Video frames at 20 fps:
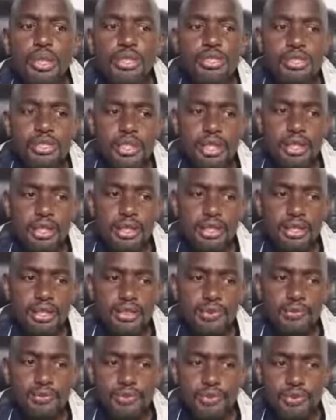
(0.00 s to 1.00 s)
Melchizedek.
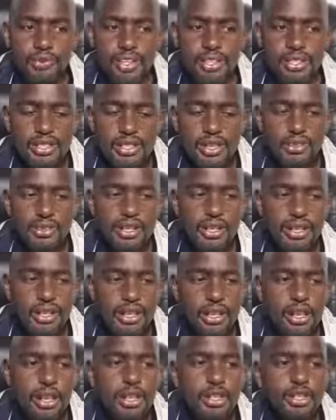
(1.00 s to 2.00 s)
Verse 7.
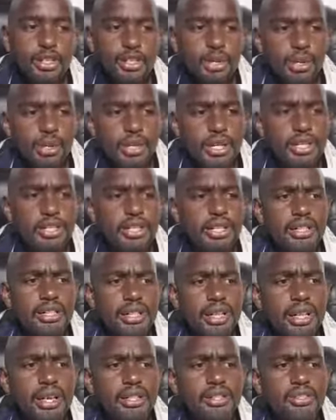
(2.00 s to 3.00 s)
During the
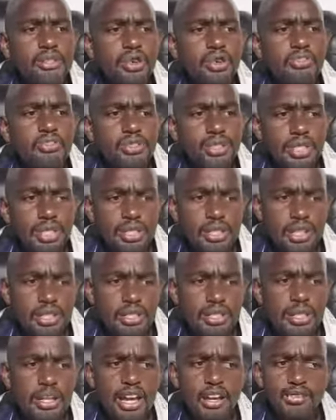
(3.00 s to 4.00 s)
days of
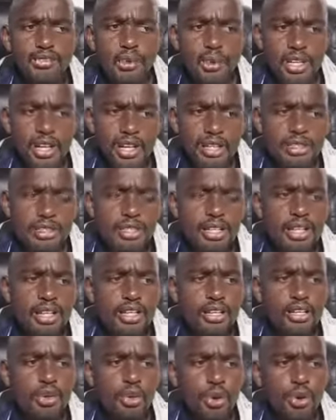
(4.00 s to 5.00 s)
Jesus' life on earth,
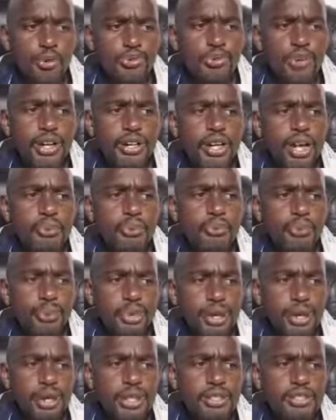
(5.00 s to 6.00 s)
he offered up
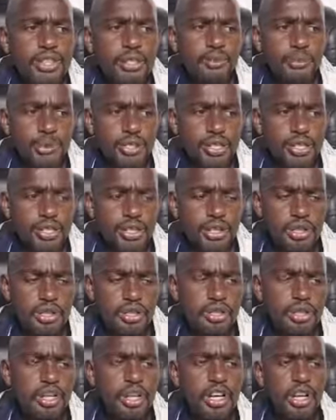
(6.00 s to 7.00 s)
prayers and
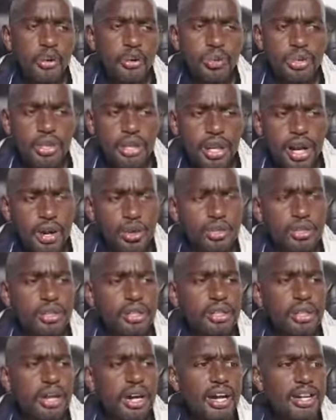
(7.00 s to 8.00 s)
petitions with
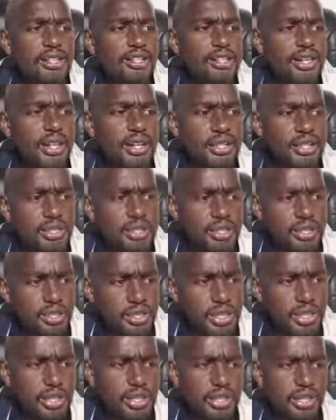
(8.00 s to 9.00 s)
loud cries and
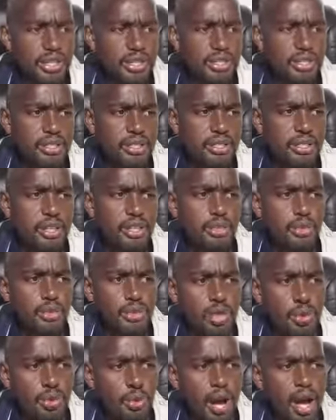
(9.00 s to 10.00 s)
tears to
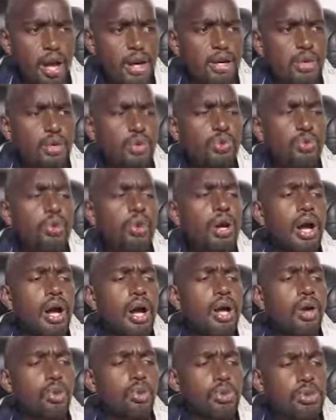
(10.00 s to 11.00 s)
the one who
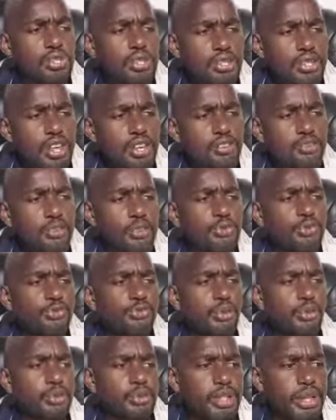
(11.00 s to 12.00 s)
could save him
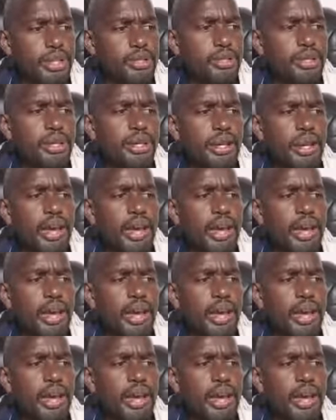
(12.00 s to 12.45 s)
from death,